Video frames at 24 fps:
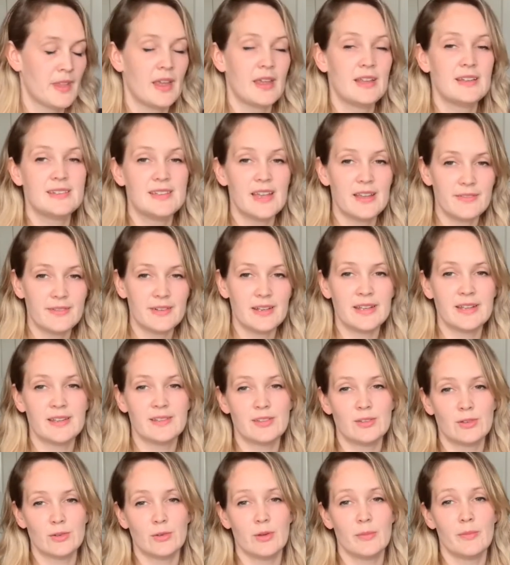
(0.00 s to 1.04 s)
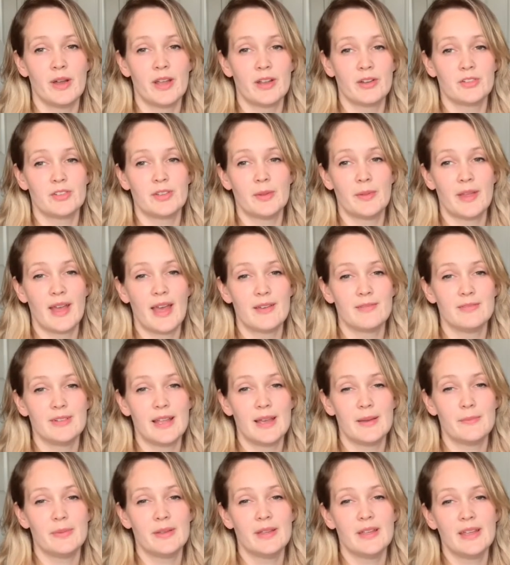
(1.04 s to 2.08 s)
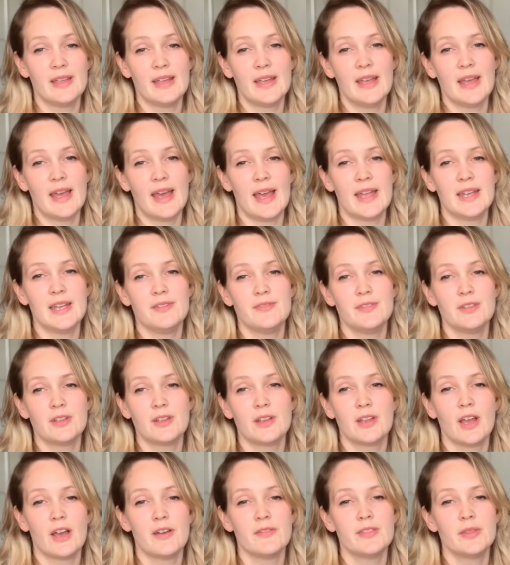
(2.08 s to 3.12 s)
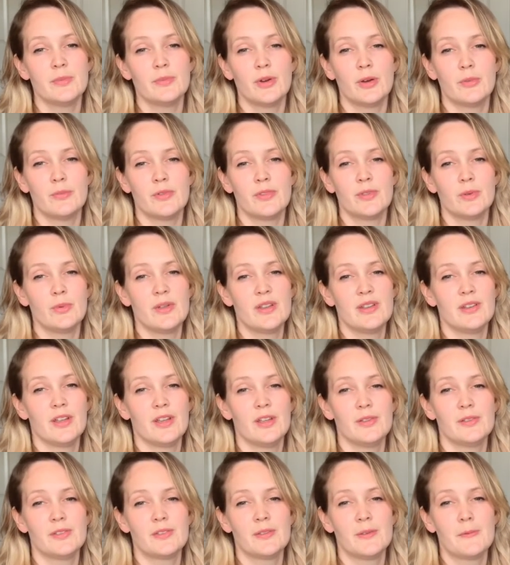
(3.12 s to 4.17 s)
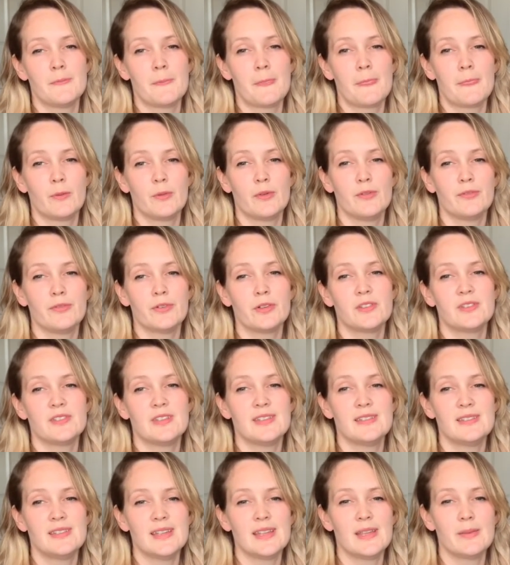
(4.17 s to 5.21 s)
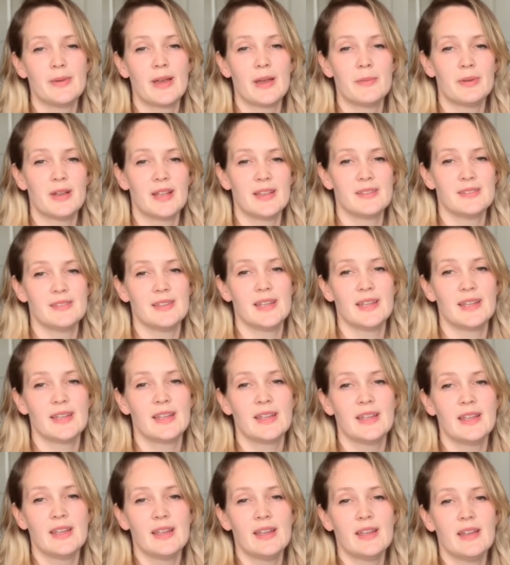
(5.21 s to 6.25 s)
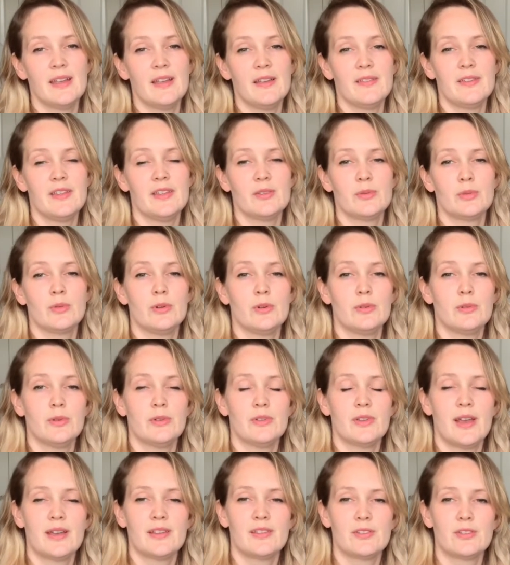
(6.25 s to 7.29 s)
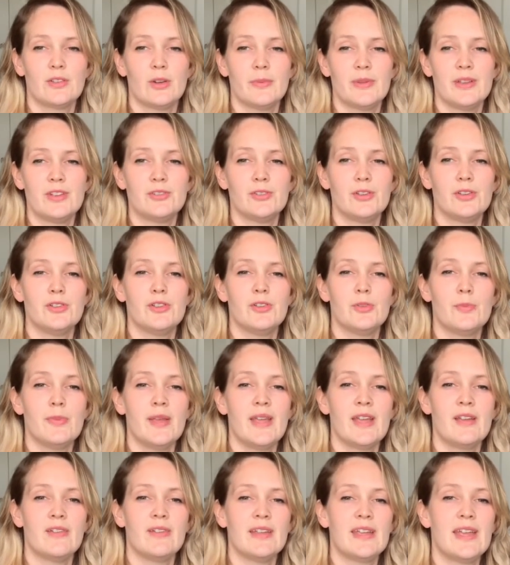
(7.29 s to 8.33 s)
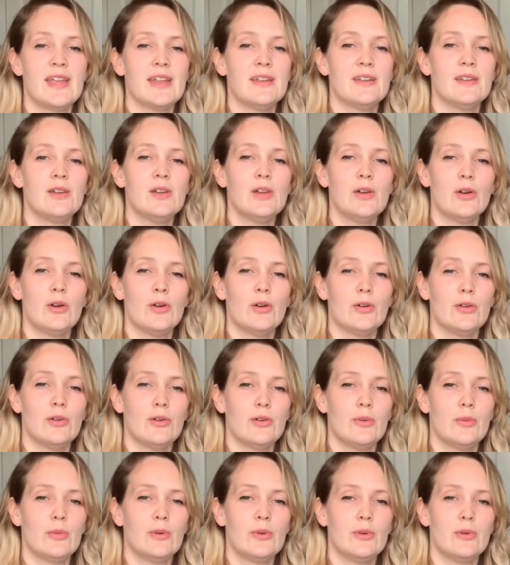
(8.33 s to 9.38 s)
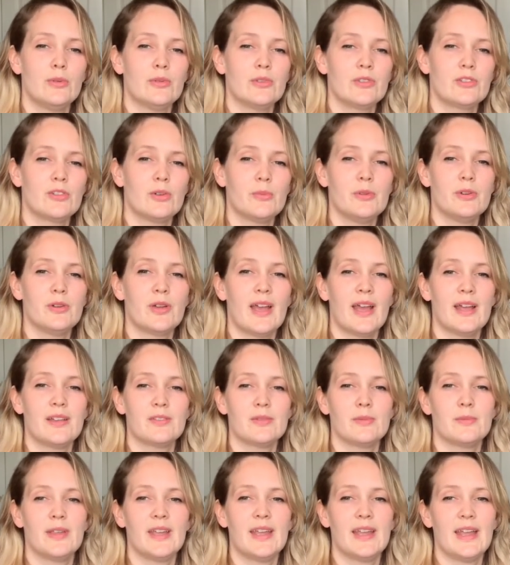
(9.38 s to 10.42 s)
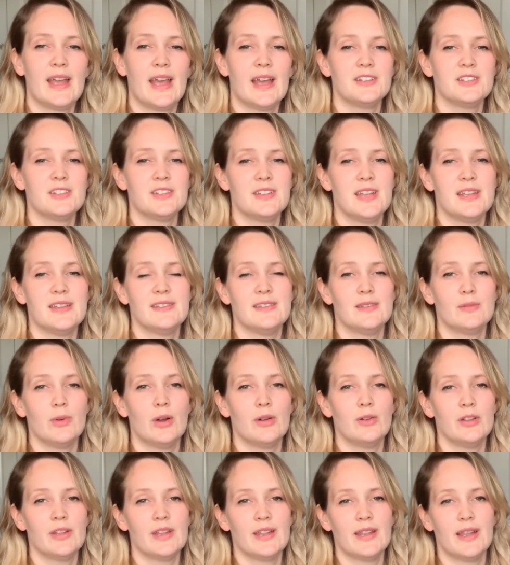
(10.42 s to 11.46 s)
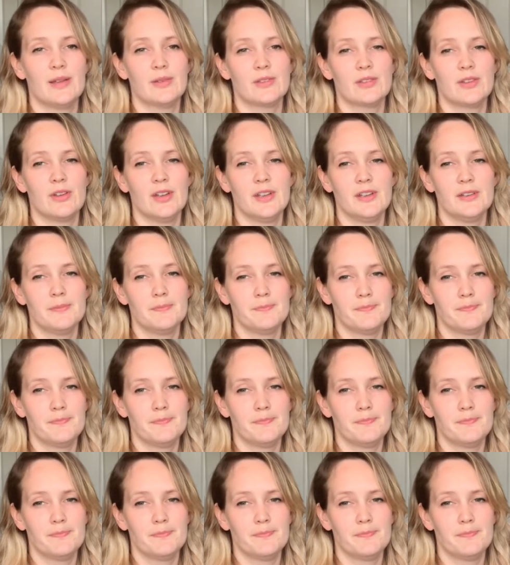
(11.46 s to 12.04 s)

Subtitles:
Definitely install a microchip cat flap, and if you can cover the bottom of the windows with frosted sticky back plastic, this will stop intruders peering in or will stop your cats from getting agitated while looking outside.